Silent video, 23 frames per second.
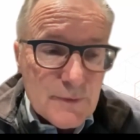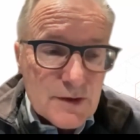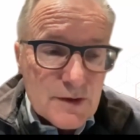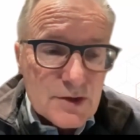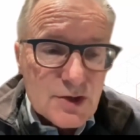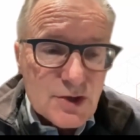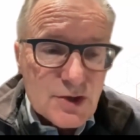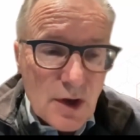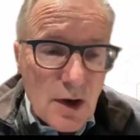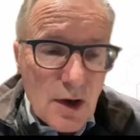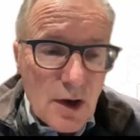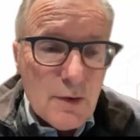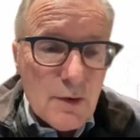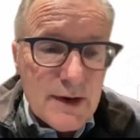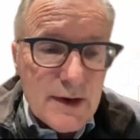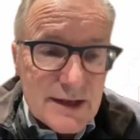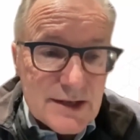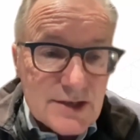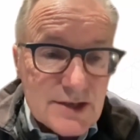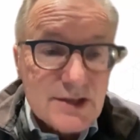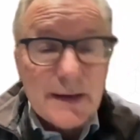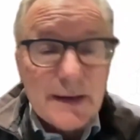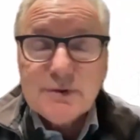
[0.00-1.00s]
So
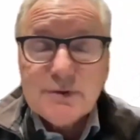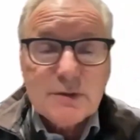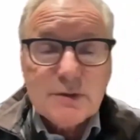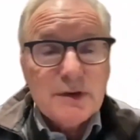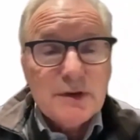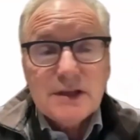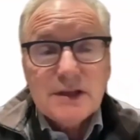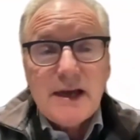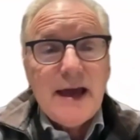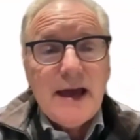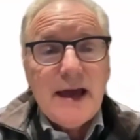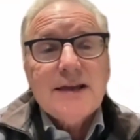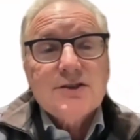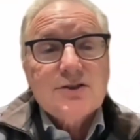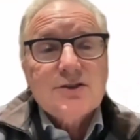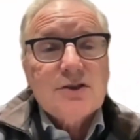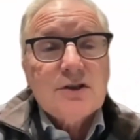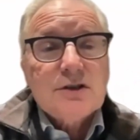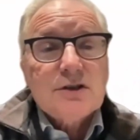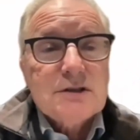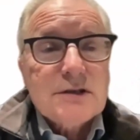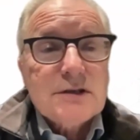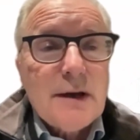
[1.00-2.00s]
it seems to be the case
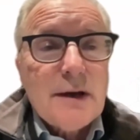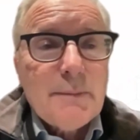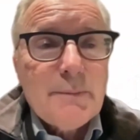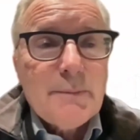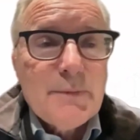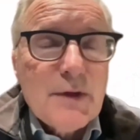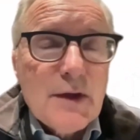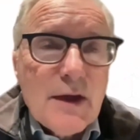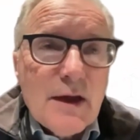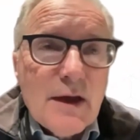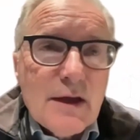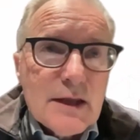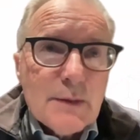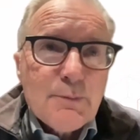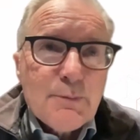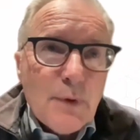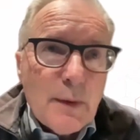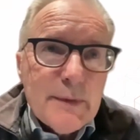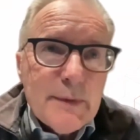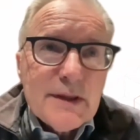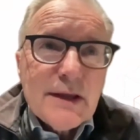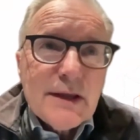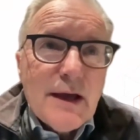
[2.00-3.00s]
that,
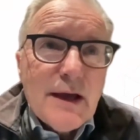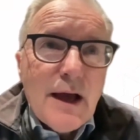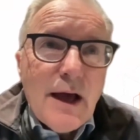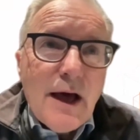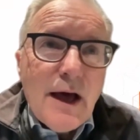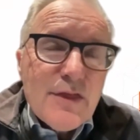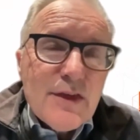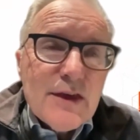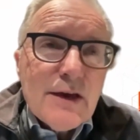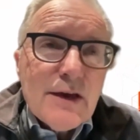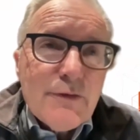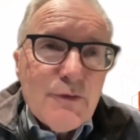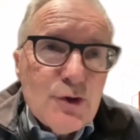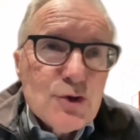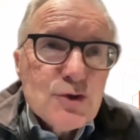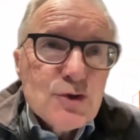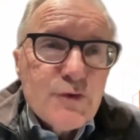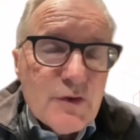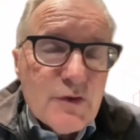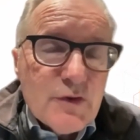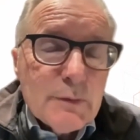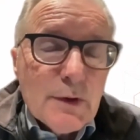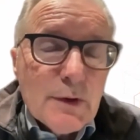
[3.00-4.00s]
I think if you
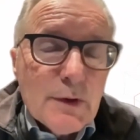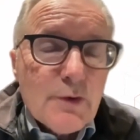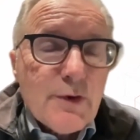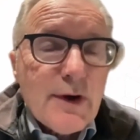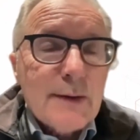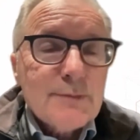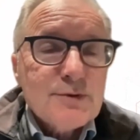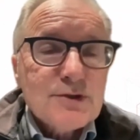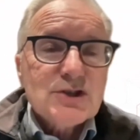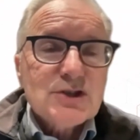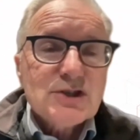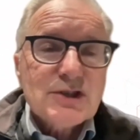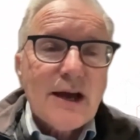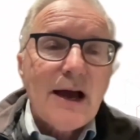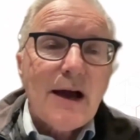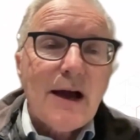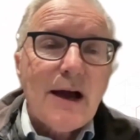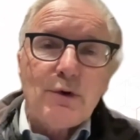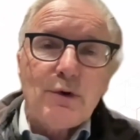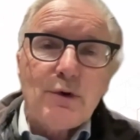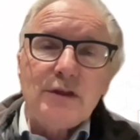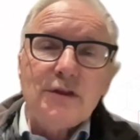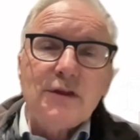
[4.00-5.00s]
use 50 milligrams to
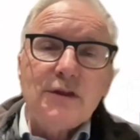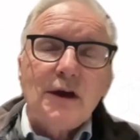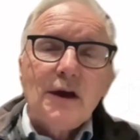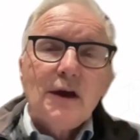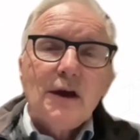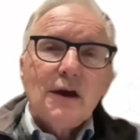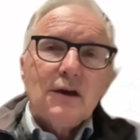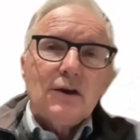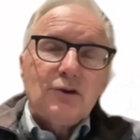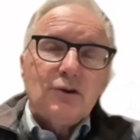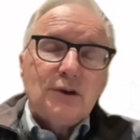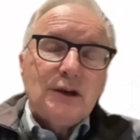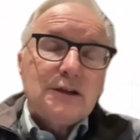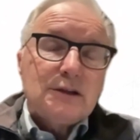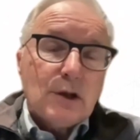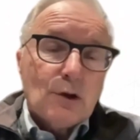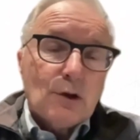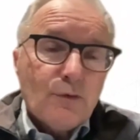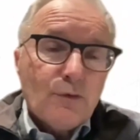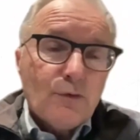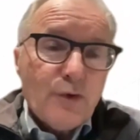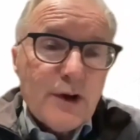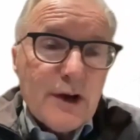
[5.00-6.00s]
start with, you need to
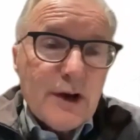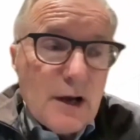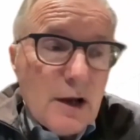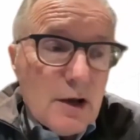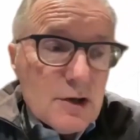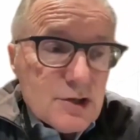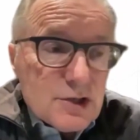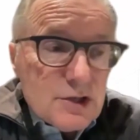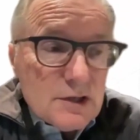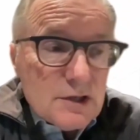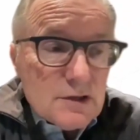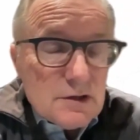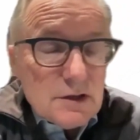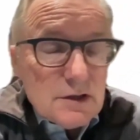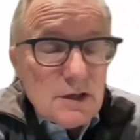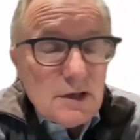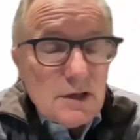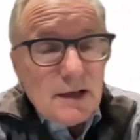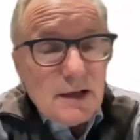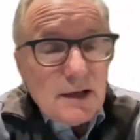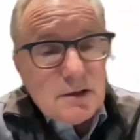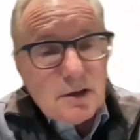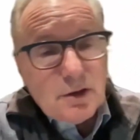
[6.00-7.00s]
look very closely at
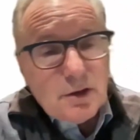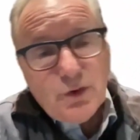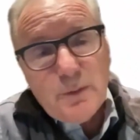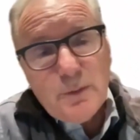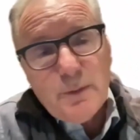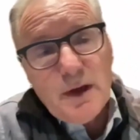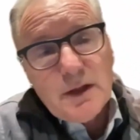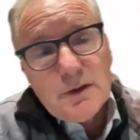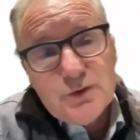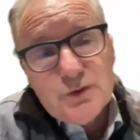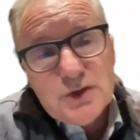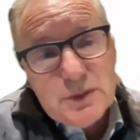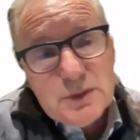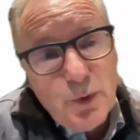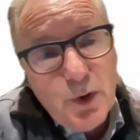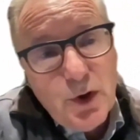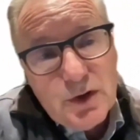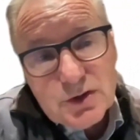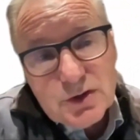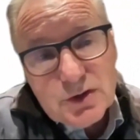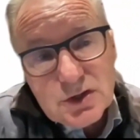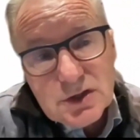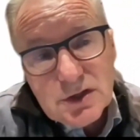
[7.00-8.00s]
the 3-month
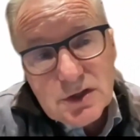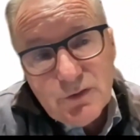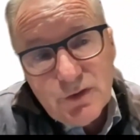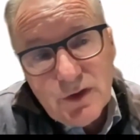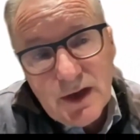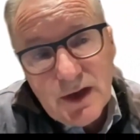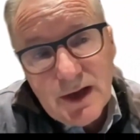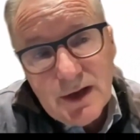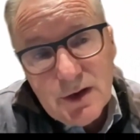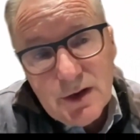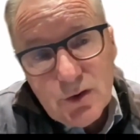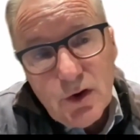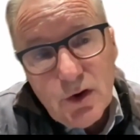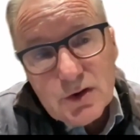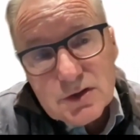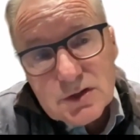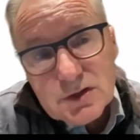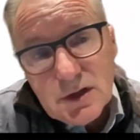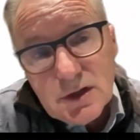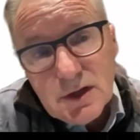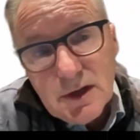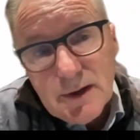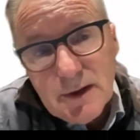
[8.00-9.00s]
response. And if they're not